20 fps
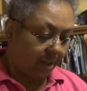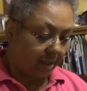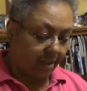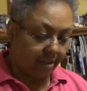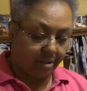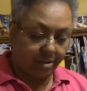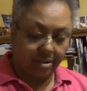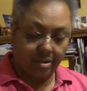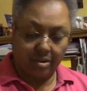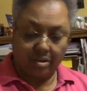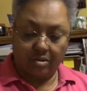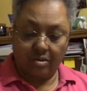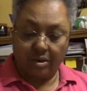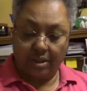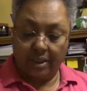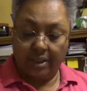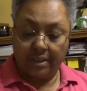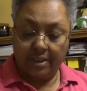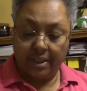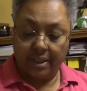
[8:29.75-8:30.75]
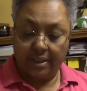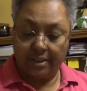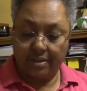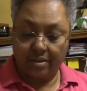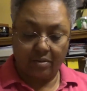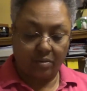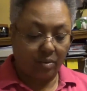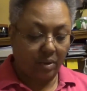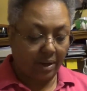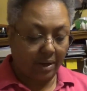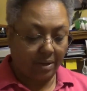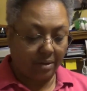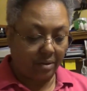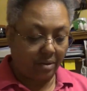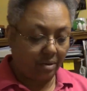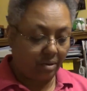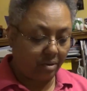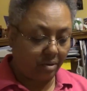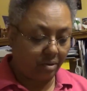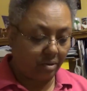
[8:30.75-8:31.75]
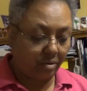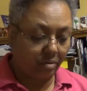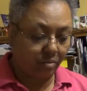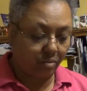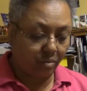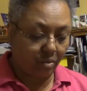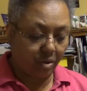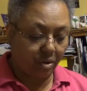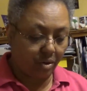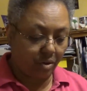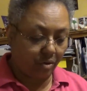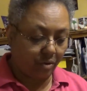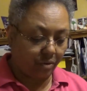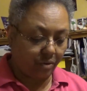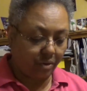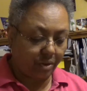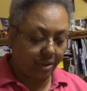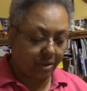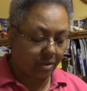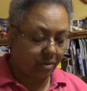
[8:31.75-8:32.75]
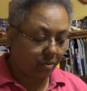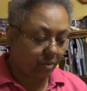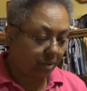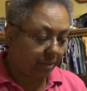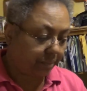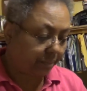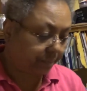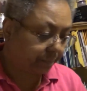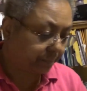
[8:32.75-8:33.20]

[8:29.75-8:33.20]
So it takes a while working on this one.